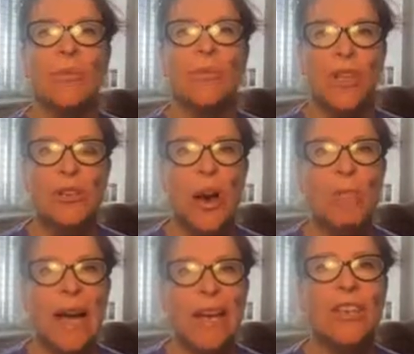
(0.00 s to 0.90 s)
When you come
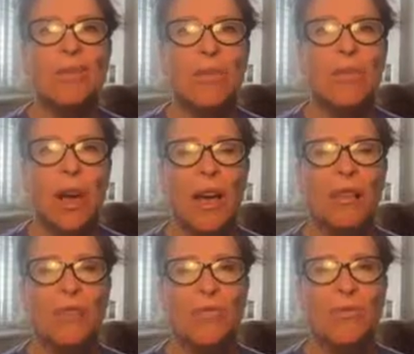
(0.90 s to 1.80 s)
back, you'll be quite
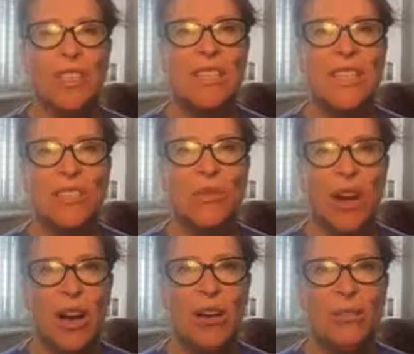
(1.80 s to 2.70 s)
exhausted because that's
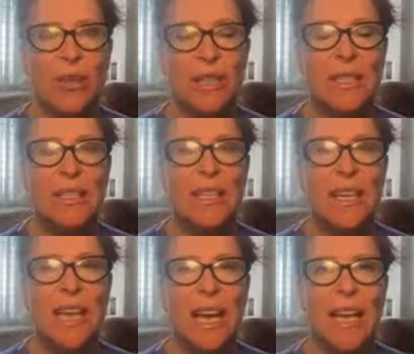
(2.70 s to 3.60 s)
quite hard work,
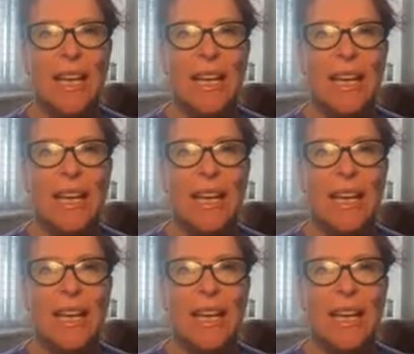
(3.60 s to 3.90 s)
okay?